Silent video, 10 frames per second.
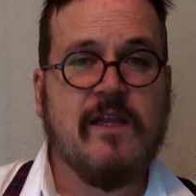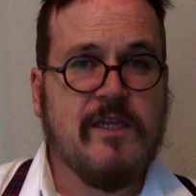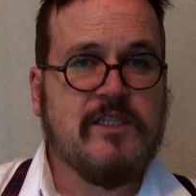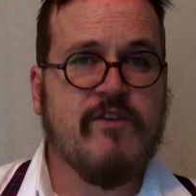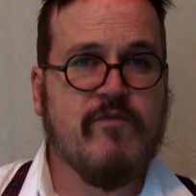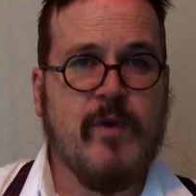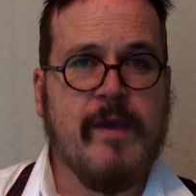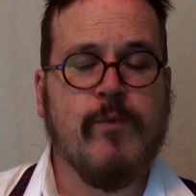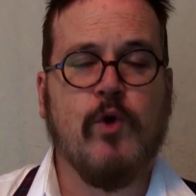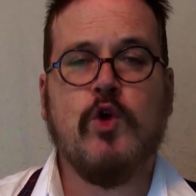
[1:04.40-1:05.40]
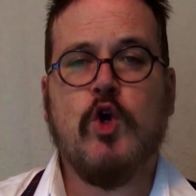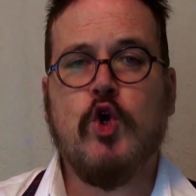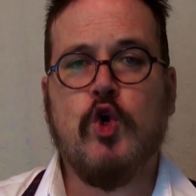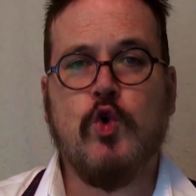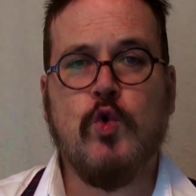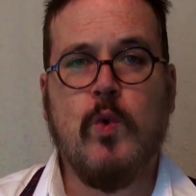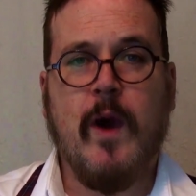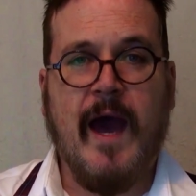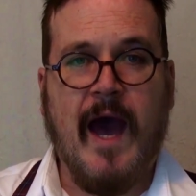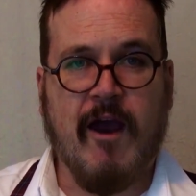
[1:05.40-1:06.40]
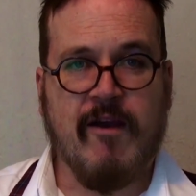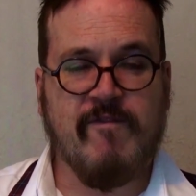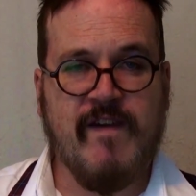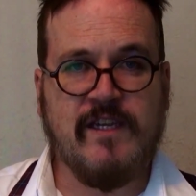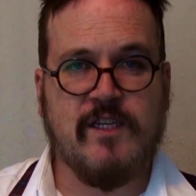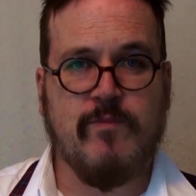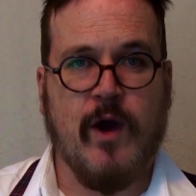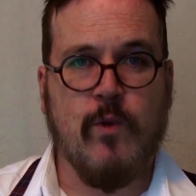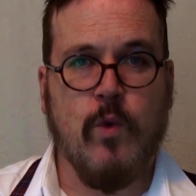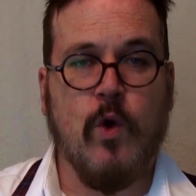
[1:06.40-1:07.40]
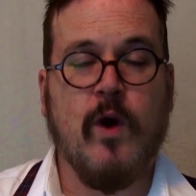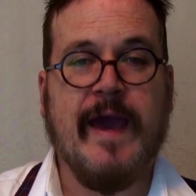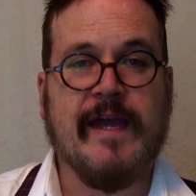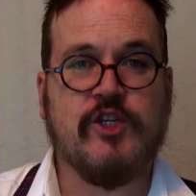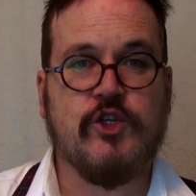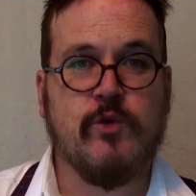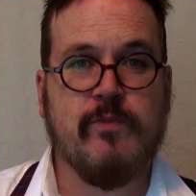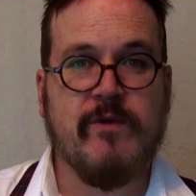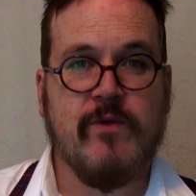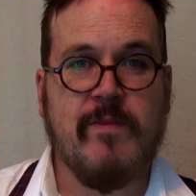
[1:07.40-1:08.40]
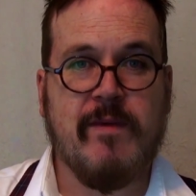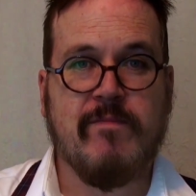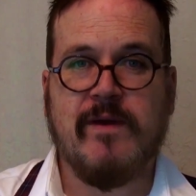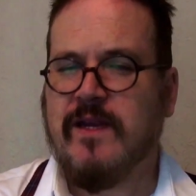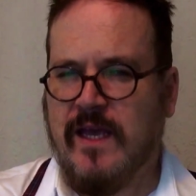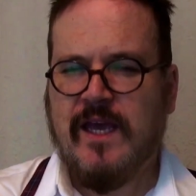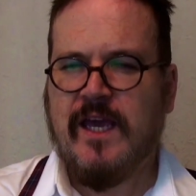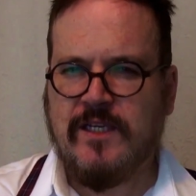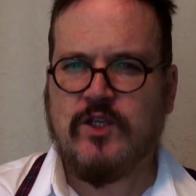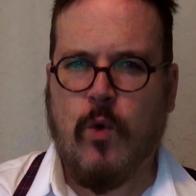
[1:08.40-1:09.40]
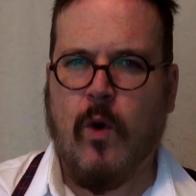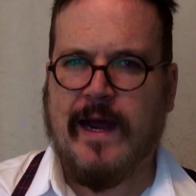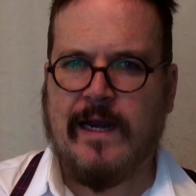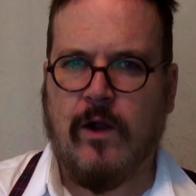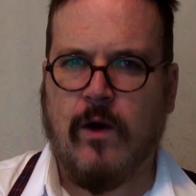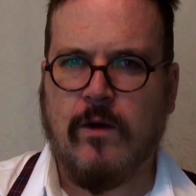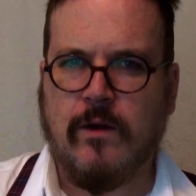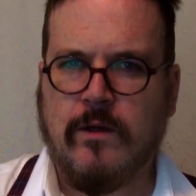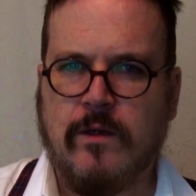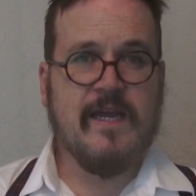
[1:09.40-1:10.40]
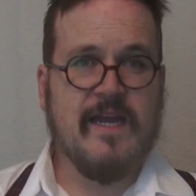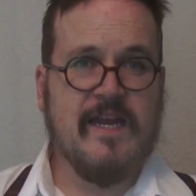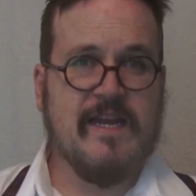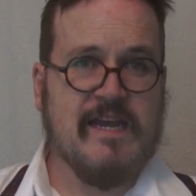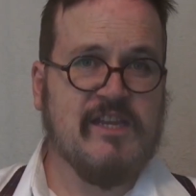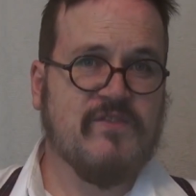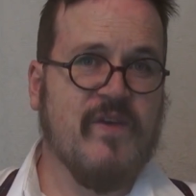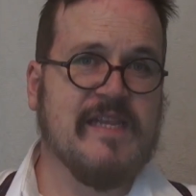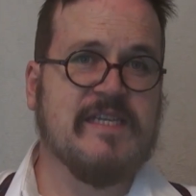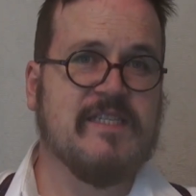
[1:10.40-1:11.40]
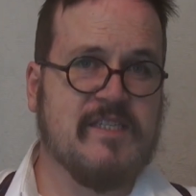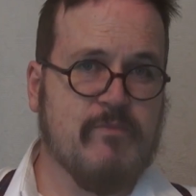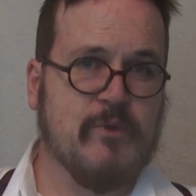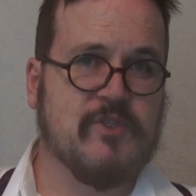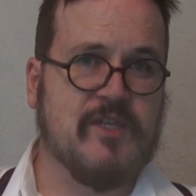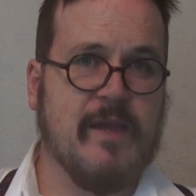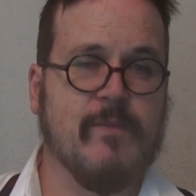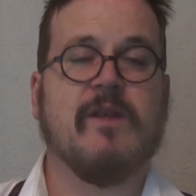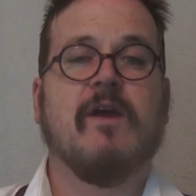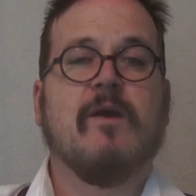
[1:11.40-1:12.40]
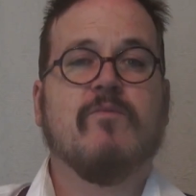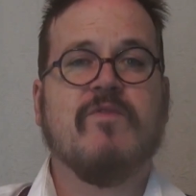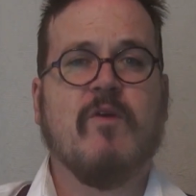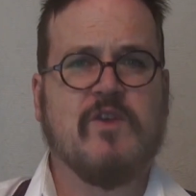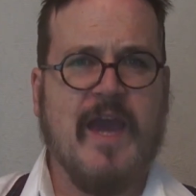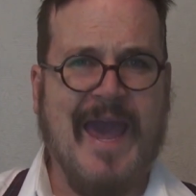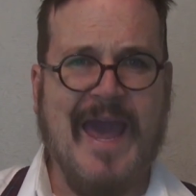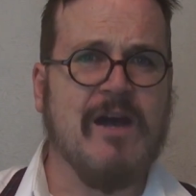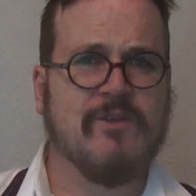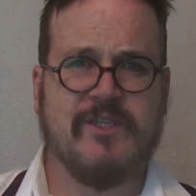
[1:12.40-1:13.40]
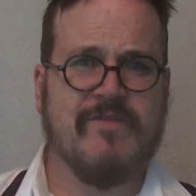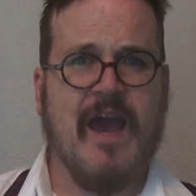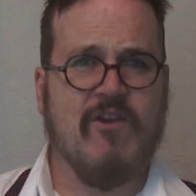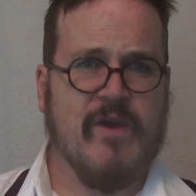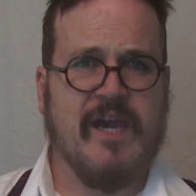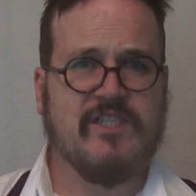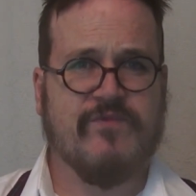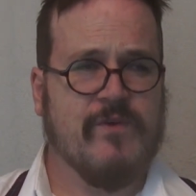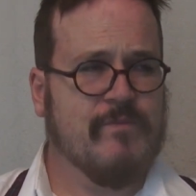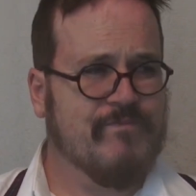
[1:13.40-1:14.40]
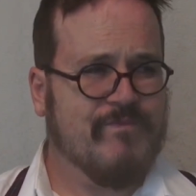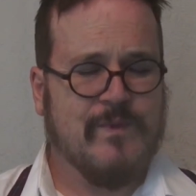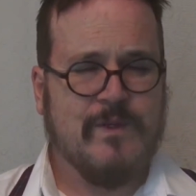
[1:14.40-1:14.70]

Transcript: the list of people who are affected by war and should be remembered is quite long. Now, this fairly simple statement provoked howls of outrage from,